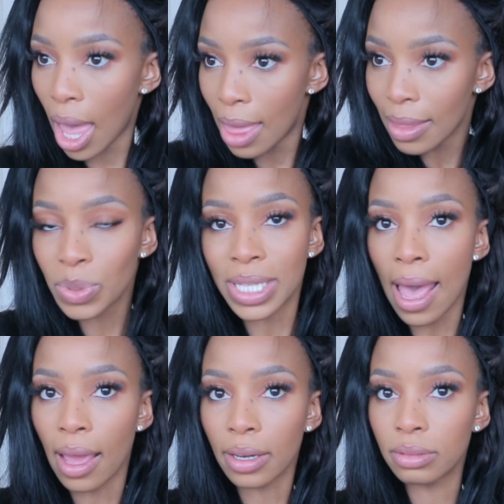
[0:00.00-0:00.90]
And that was
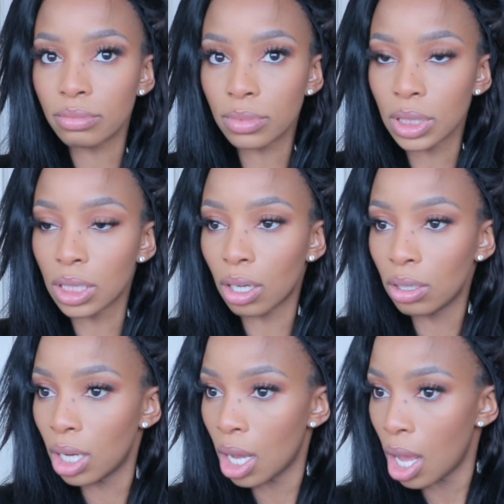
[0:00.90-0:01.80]
that, you
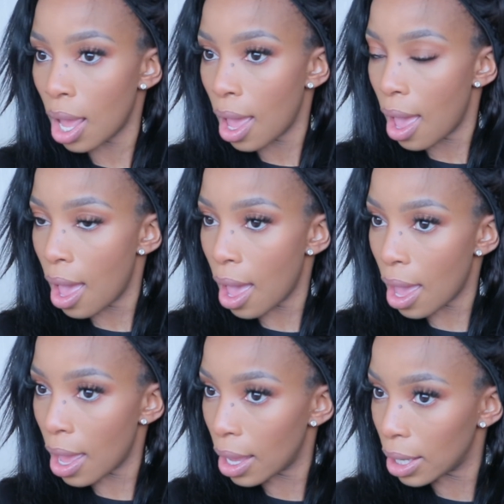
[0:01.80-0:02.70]
know.
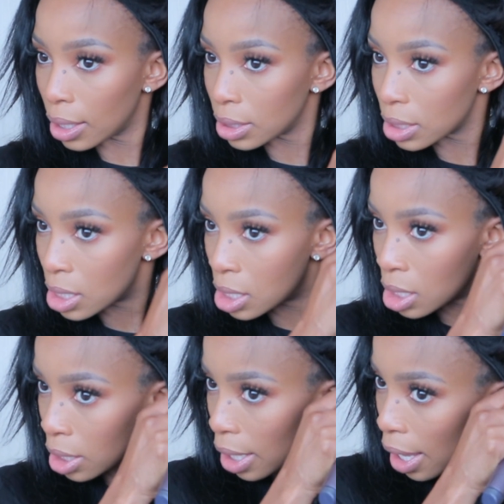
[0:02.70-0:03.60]
And
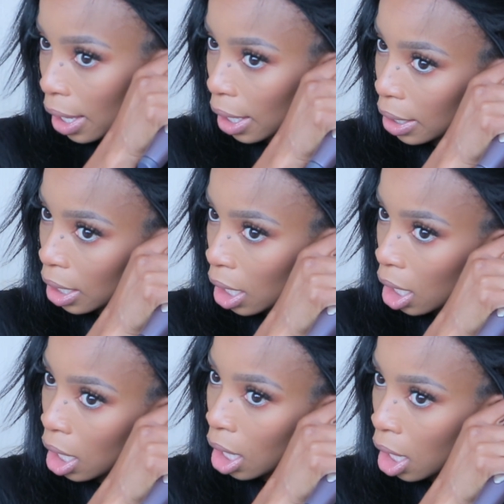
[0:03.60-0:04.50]
then,
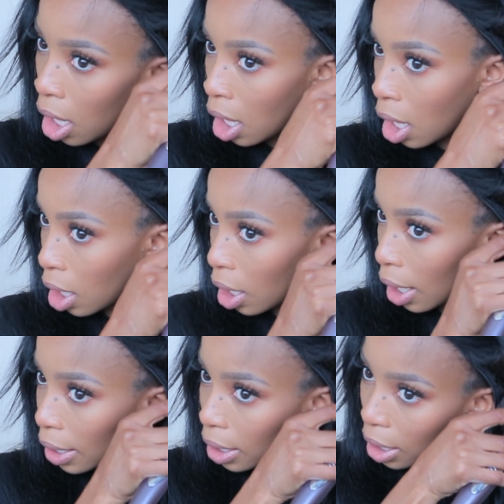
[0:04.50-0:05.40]

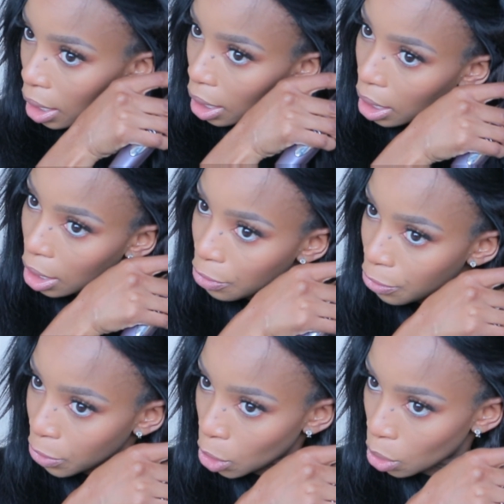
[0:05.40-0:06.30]
like a
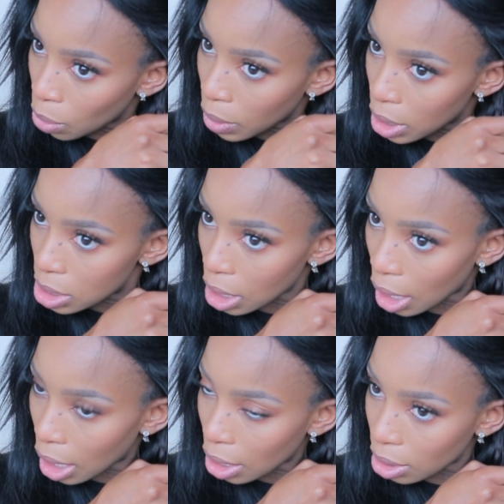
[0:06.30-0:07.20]
few weeks,
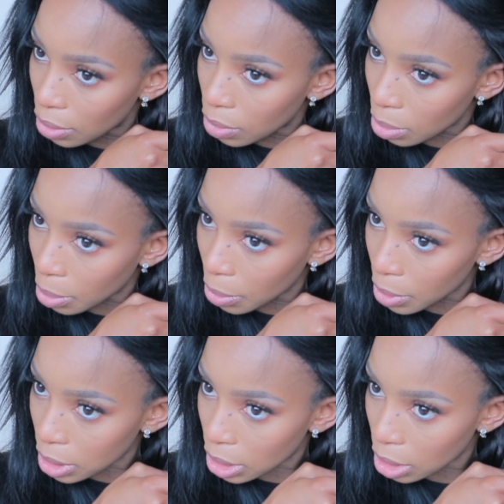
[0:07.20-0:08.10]
I don't even remember
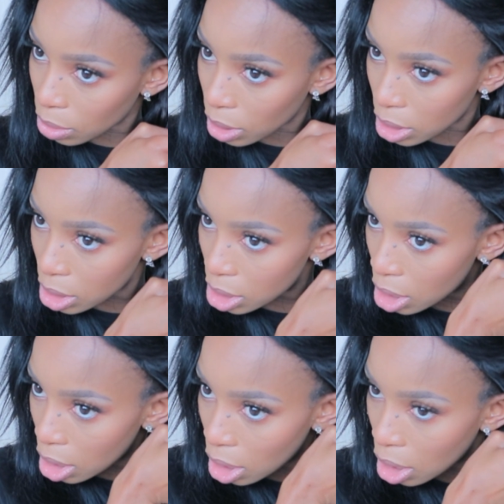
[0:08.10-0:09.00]
what the date was
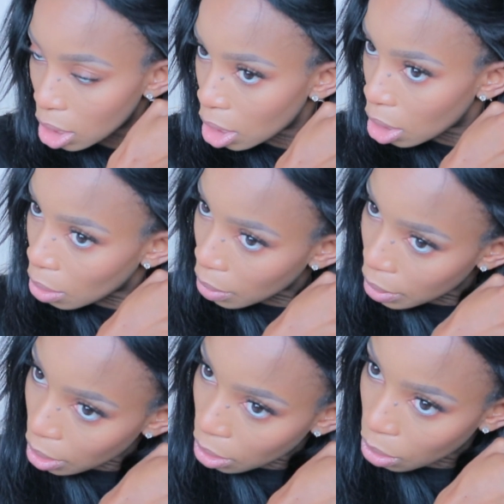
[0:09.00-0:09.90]
when
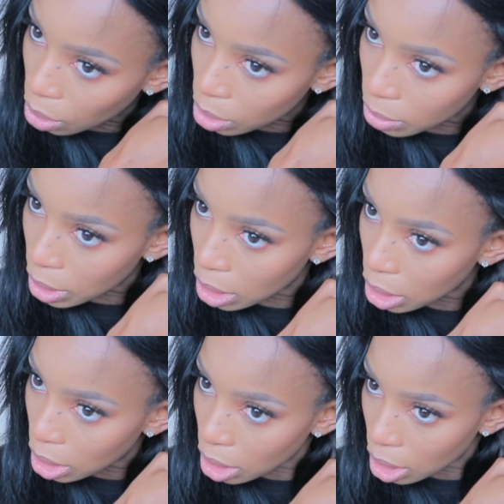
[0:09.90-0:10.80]
they called me.
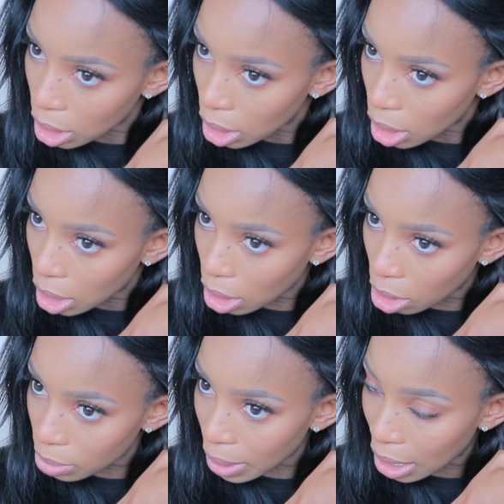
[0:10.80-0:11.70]
They
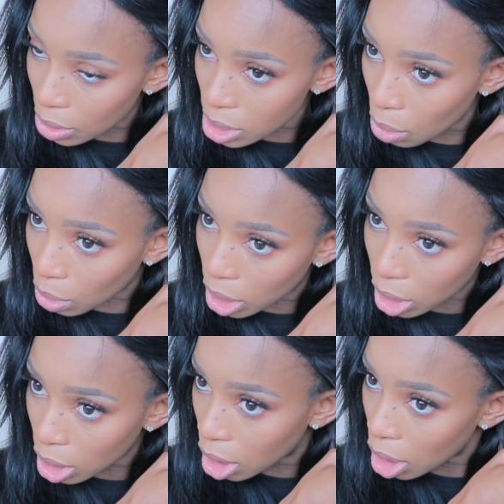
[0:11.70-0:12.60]
called me and I was at
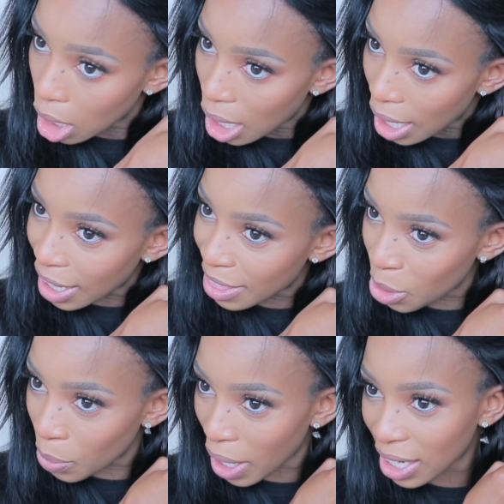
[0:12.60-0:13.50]
work. But I
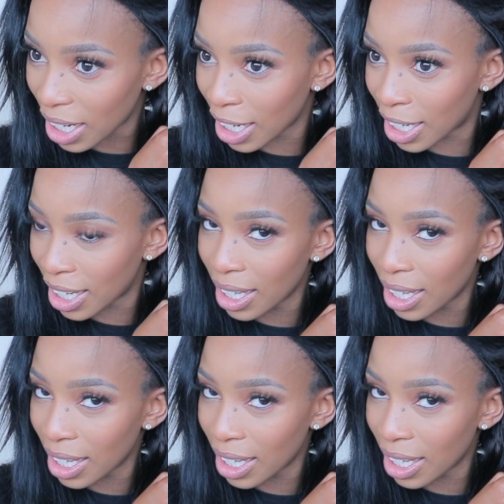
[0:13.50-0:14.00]
think we had like,